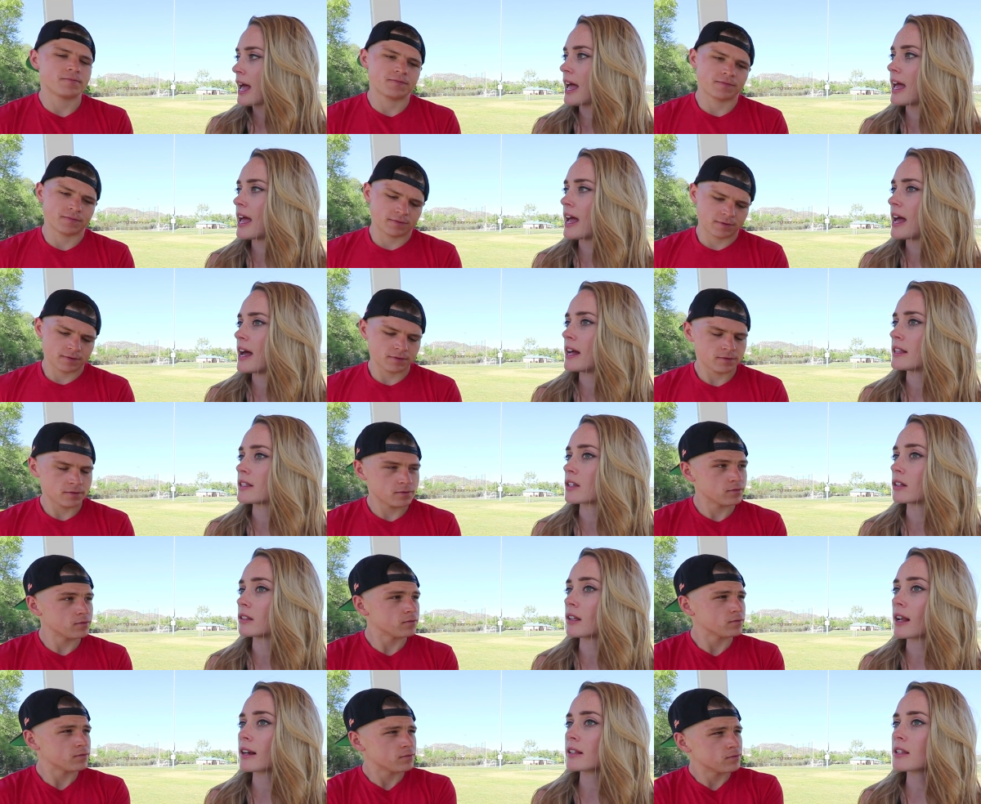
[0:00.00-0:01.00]
Speaker 1: And
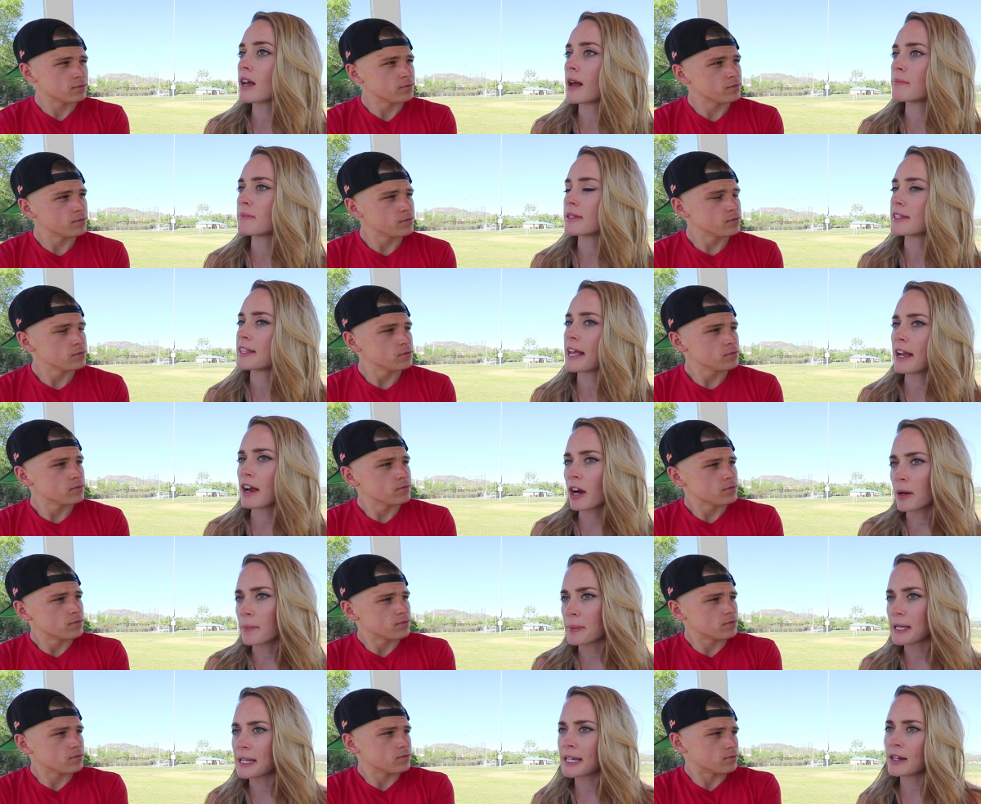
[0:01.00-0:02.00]
a lot of times they
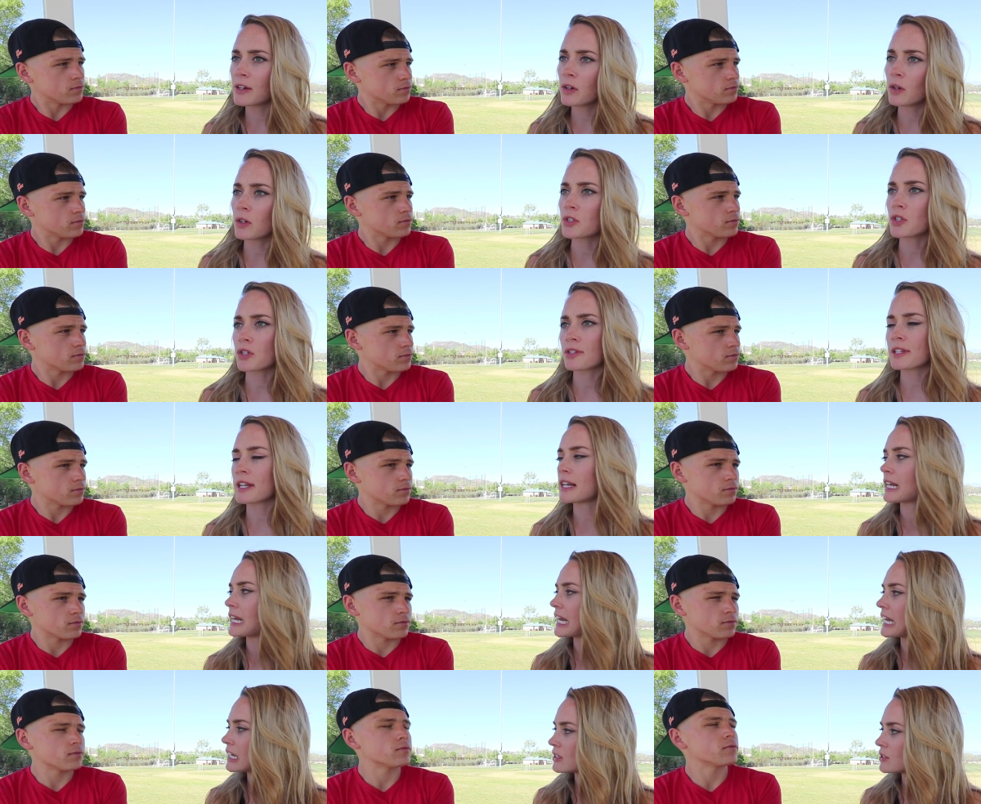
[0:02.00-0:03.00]
are a beginner just
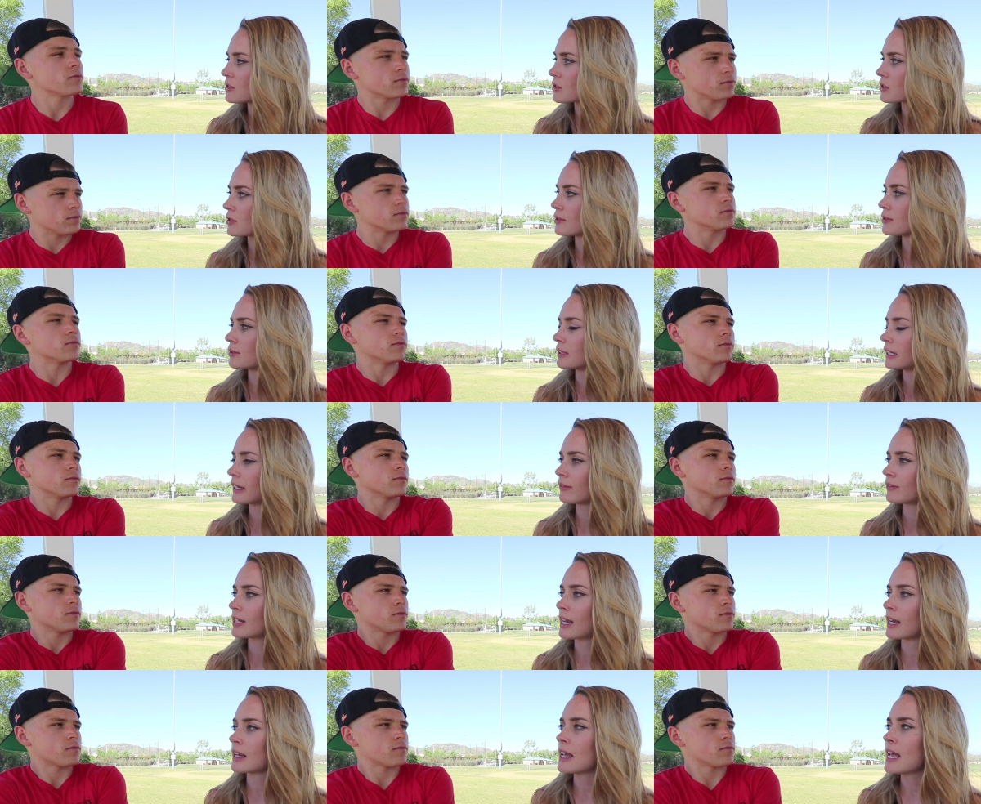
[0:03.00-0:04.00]
getting into mm-hmm.
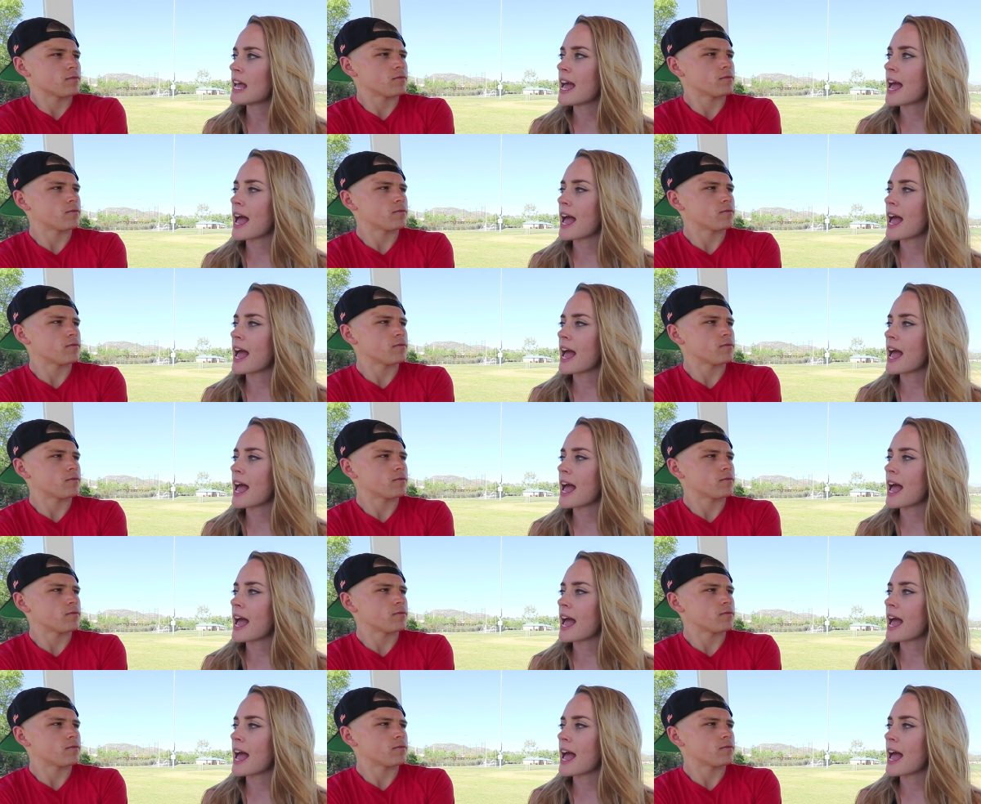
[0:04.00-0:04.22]
lifting,